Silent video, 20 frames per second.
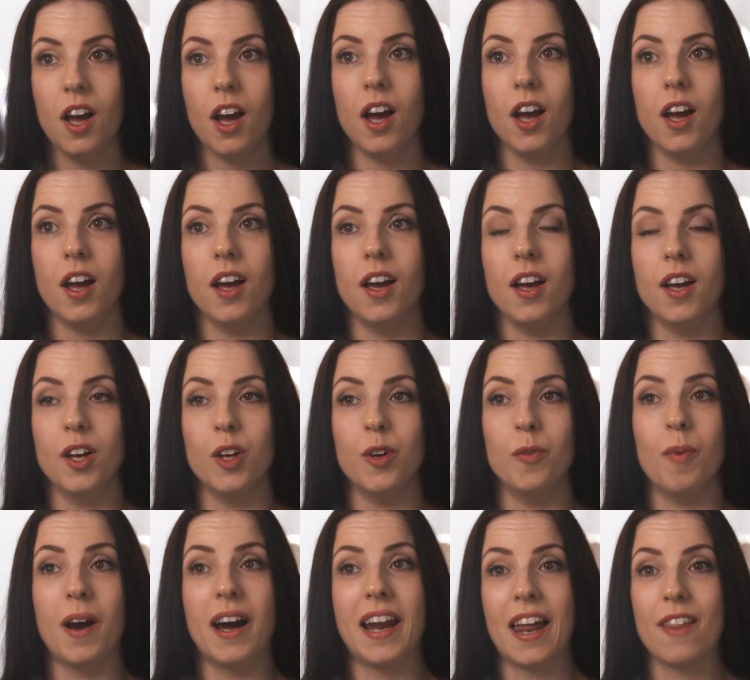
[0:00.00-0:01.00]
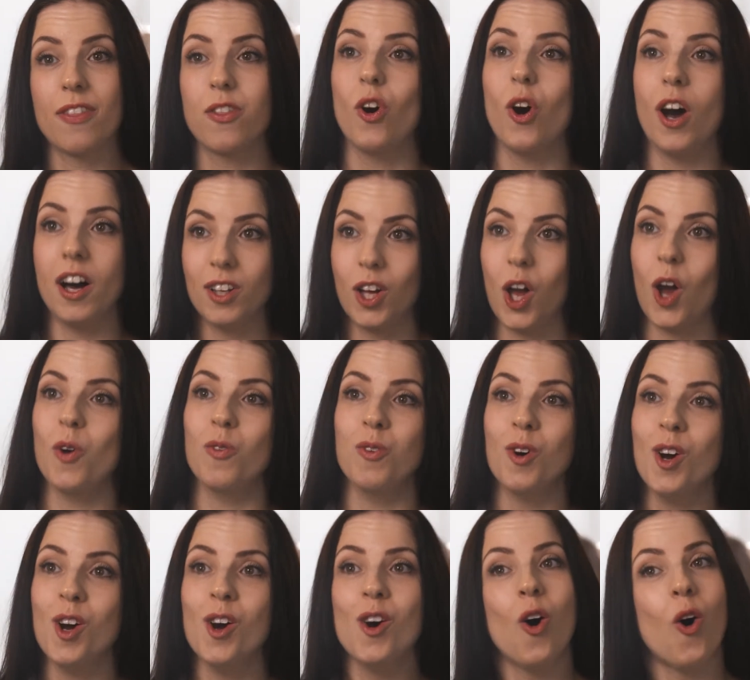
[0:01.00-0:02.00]
and I thought I'll go
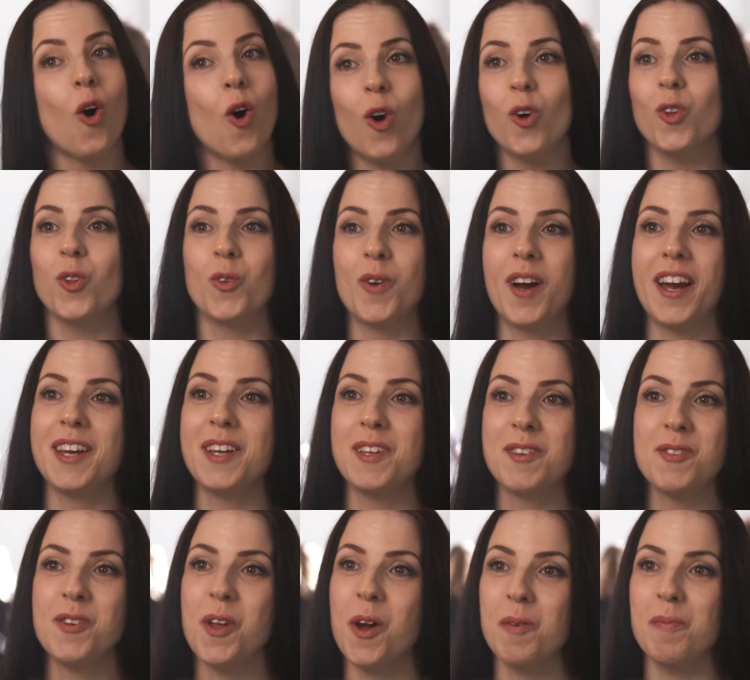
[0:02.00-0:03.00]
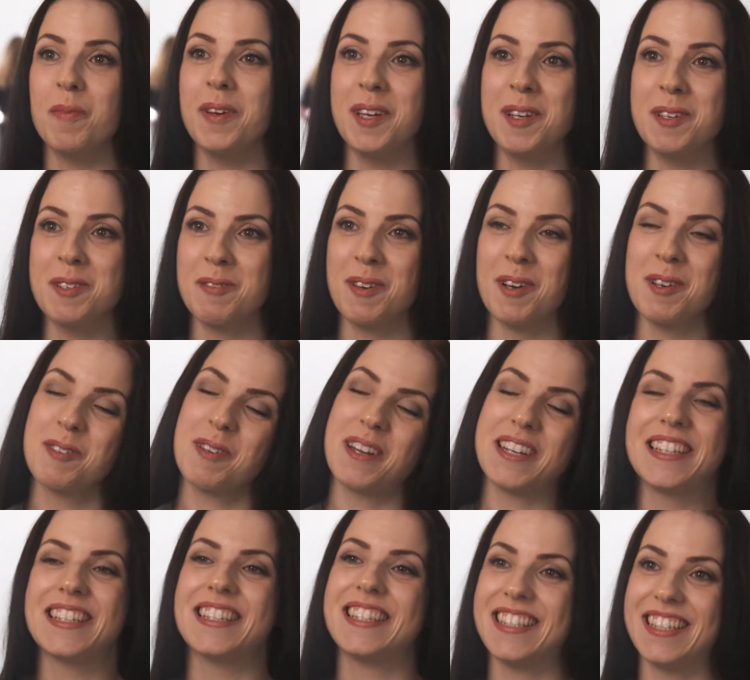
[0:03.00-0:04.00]
all the way, no meat as well, so
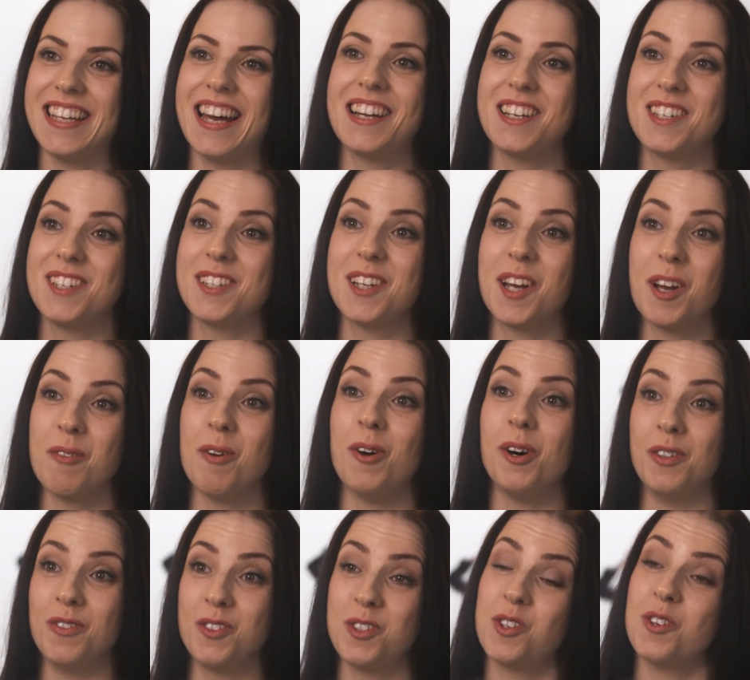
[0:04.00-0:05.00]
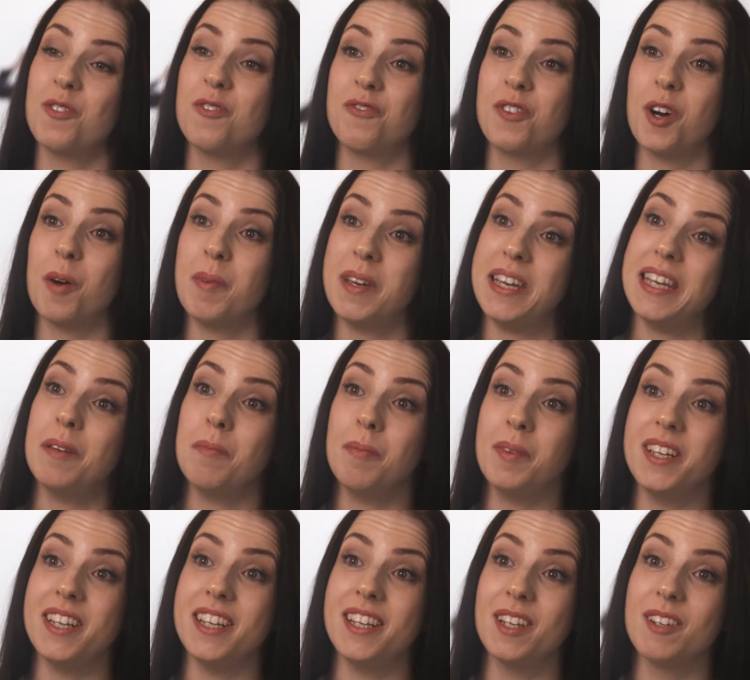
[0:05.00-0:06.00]
I just decided to go all of a sudden from eating
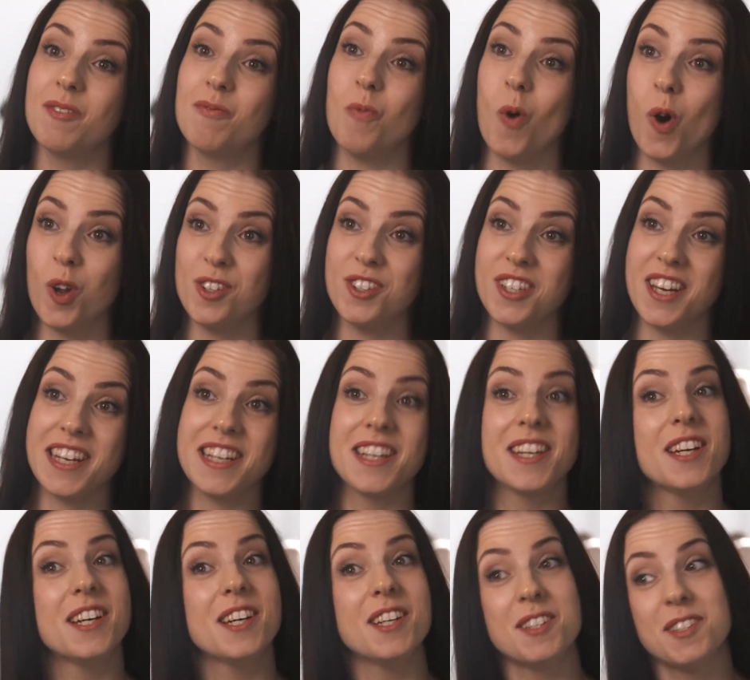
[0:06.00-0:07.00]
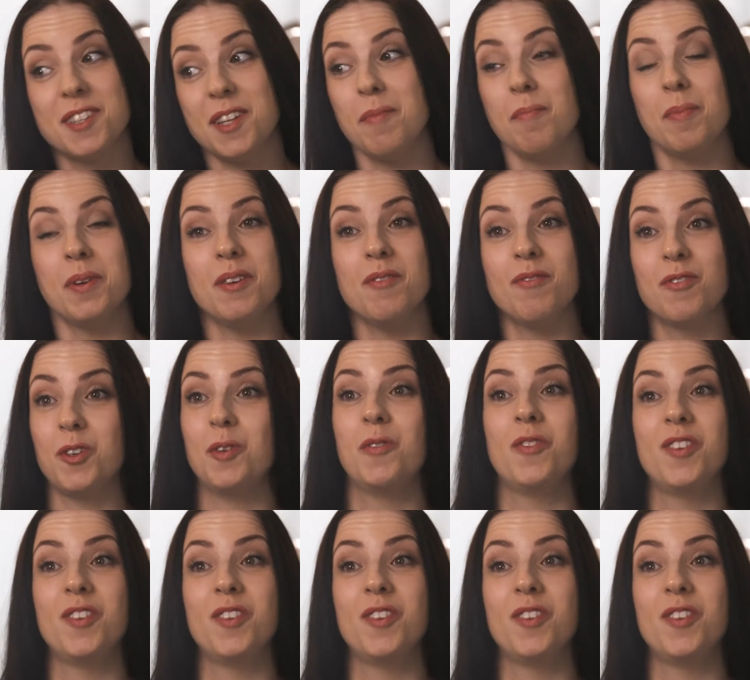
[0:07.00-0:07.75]
meat one day to then being full